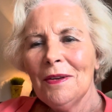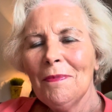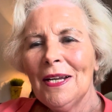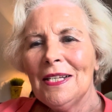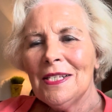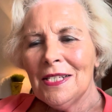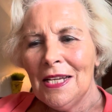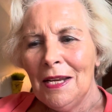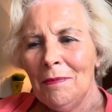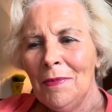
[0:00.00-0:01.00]
it might
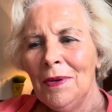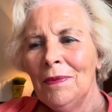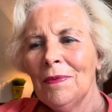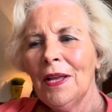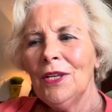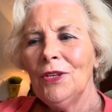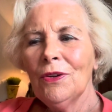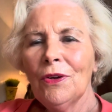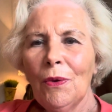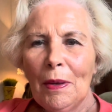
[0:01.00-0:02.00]
seem like you're
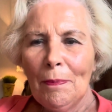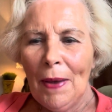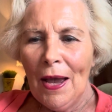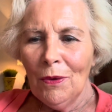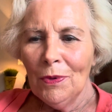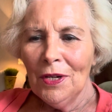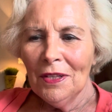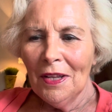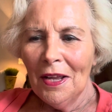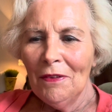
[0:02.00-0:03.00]
going backward
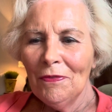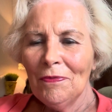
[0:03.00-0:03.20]
in life,